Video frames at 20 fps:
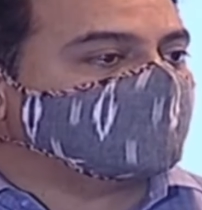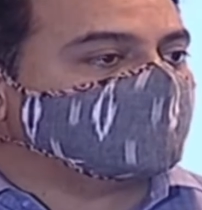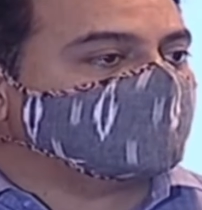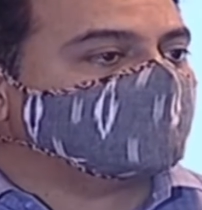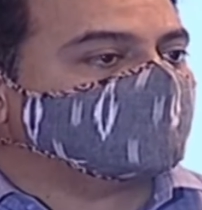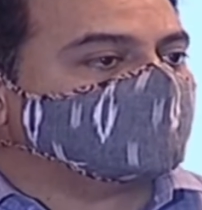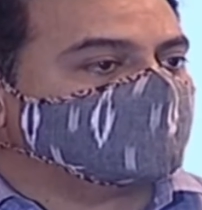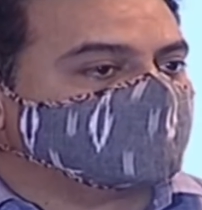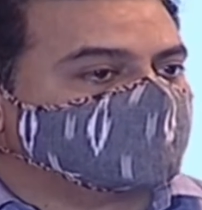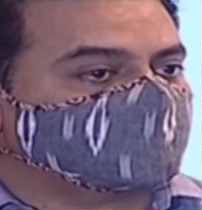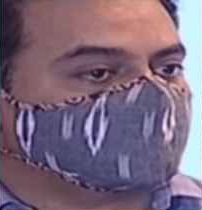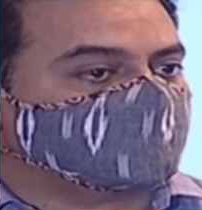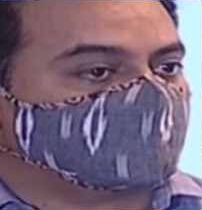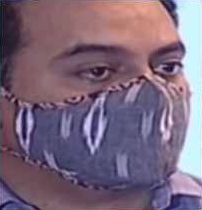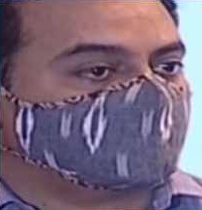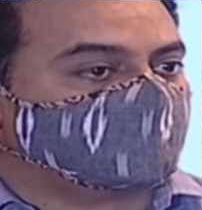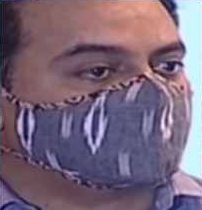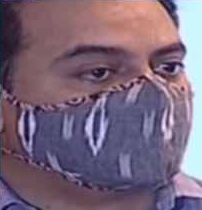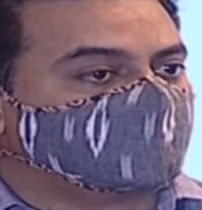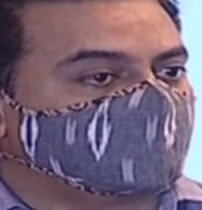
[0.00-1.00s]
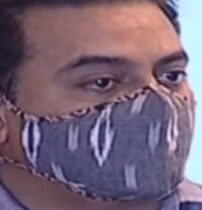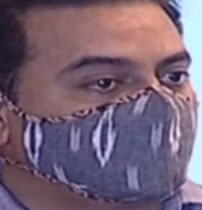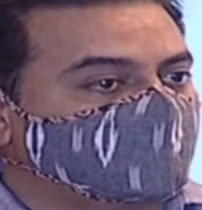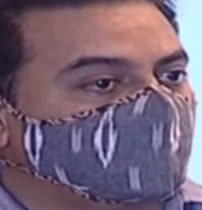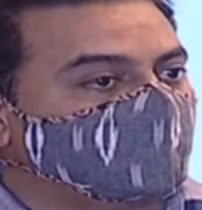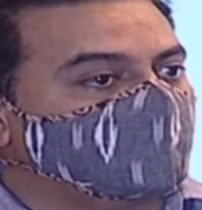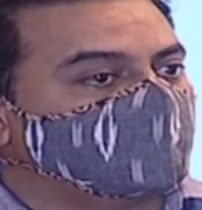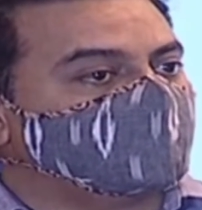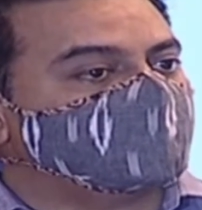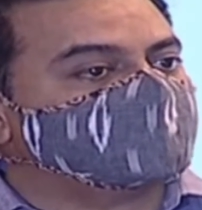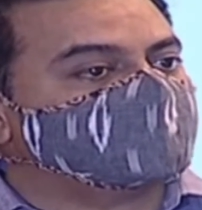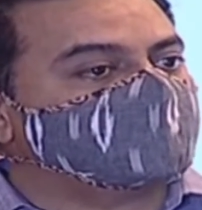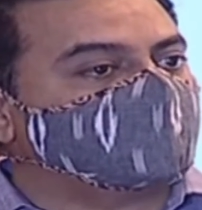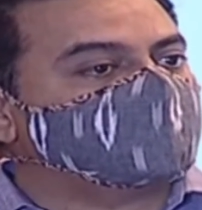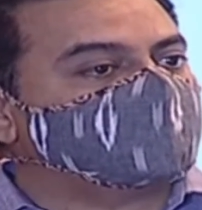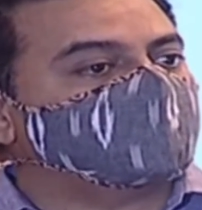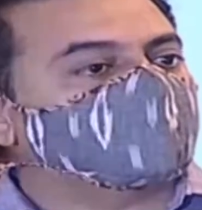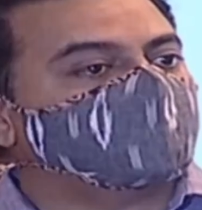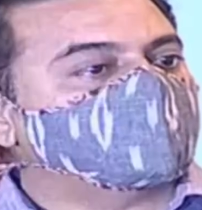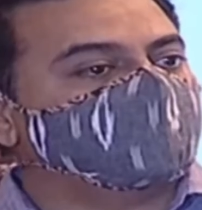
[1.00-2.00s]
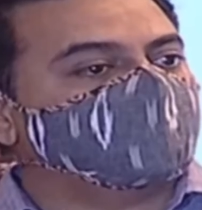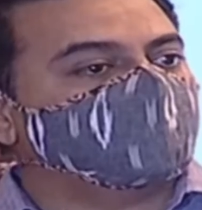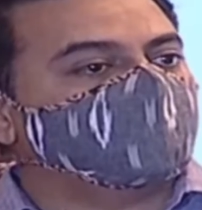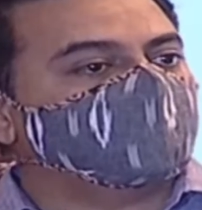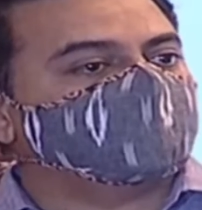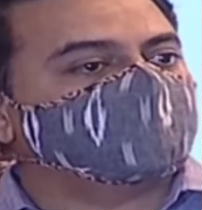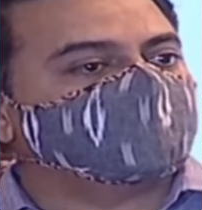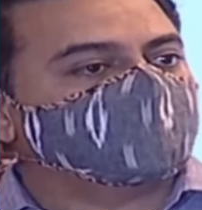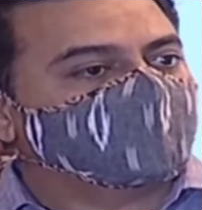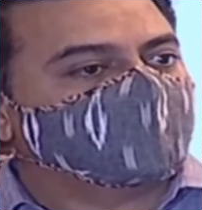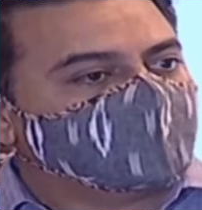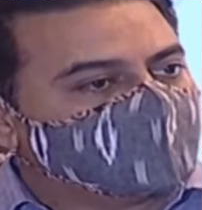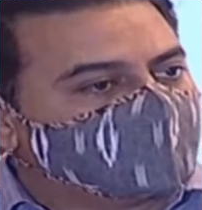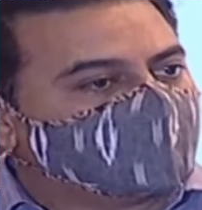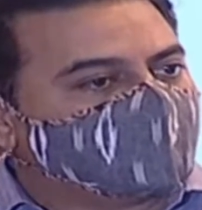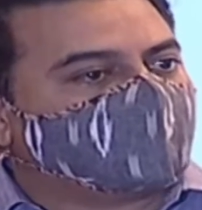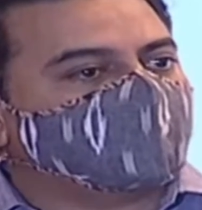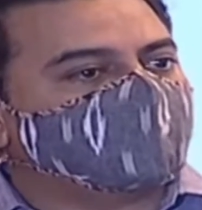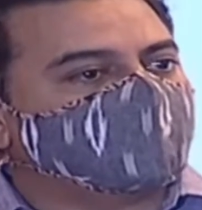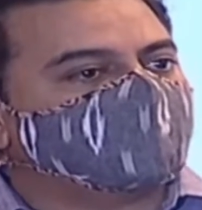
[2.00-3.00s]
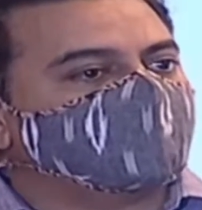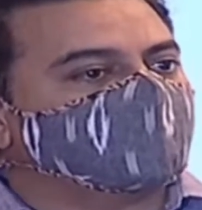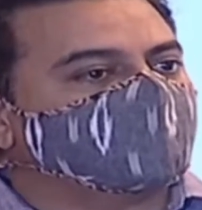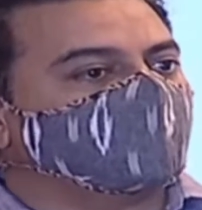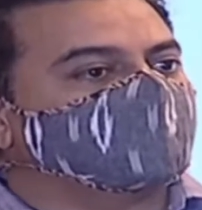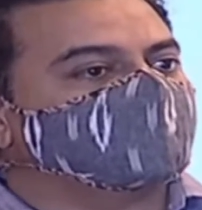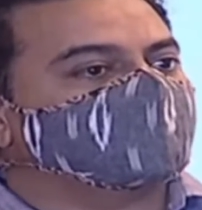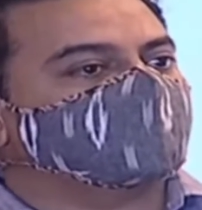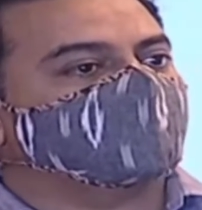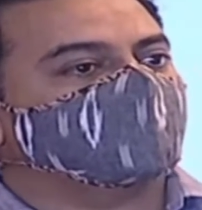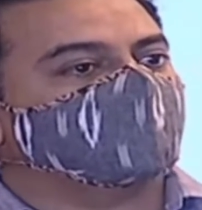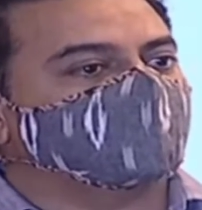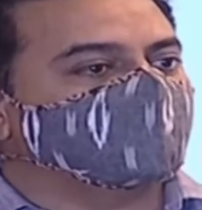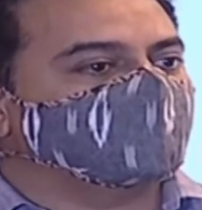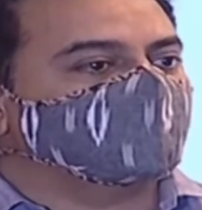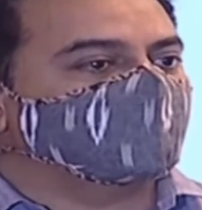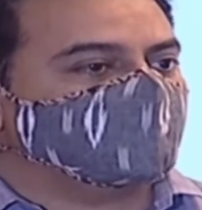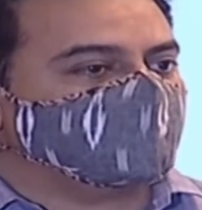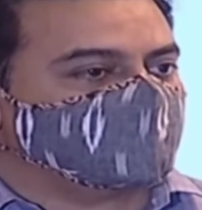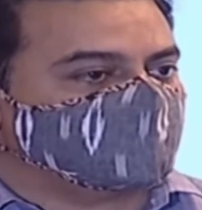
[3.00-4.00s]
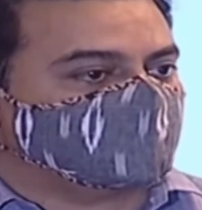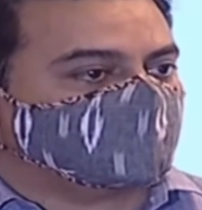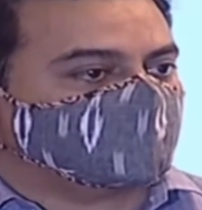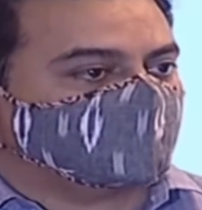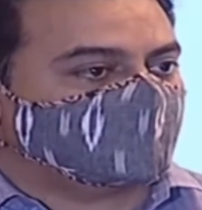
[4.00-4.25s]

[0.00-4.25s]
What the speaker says: window, but there are always multiple windows behind that one single window.